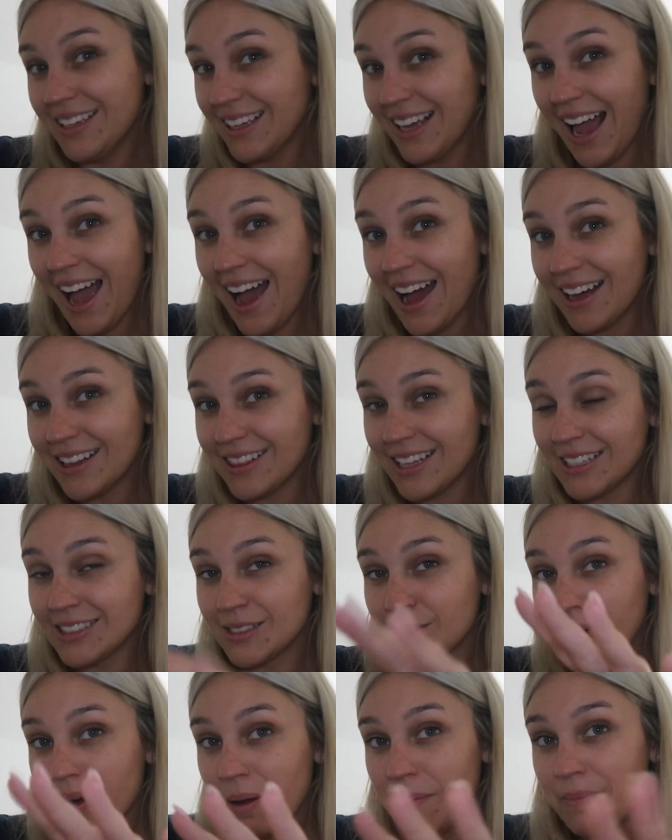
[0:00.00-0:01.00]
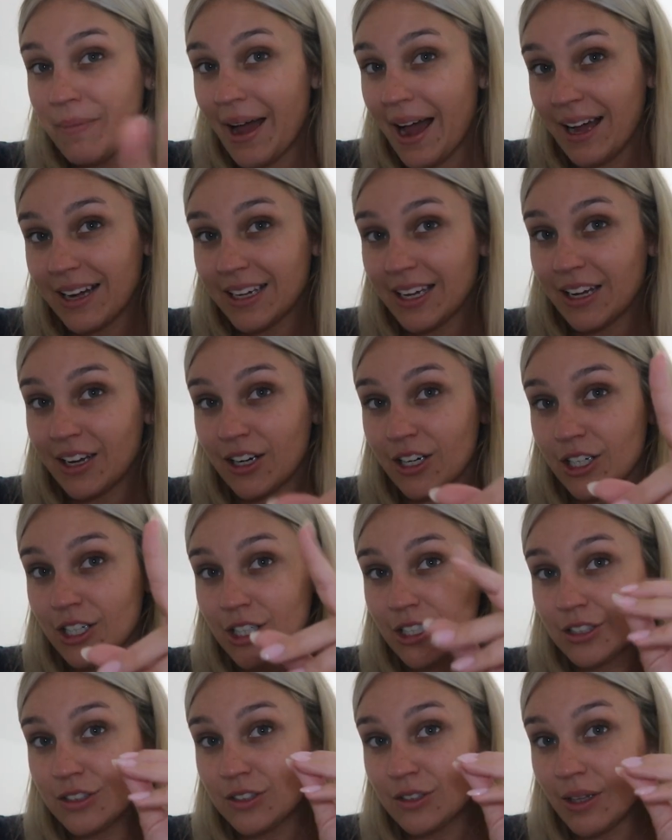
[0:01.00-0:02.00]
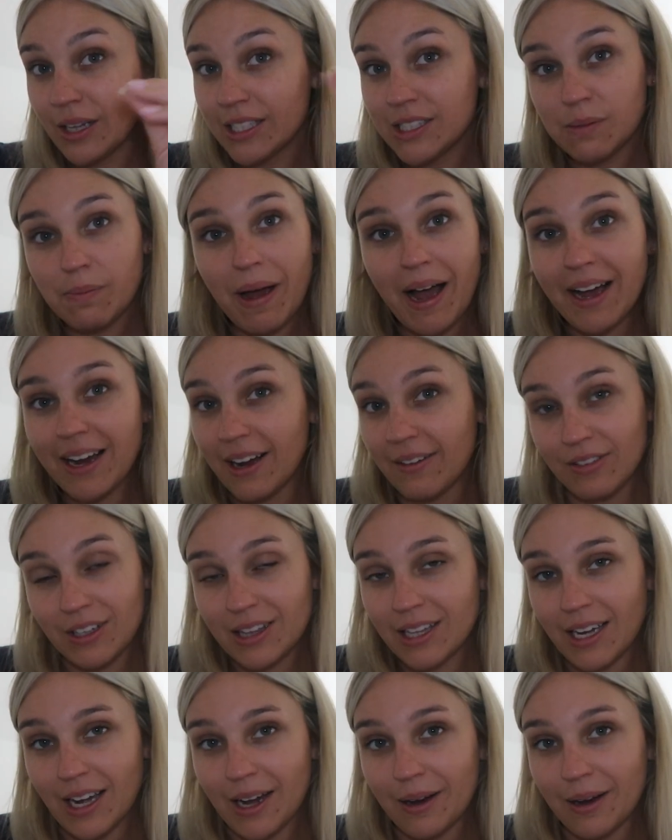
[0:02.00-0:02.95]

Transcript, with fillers: yeah, that's what I'm packing her. So let's pack everything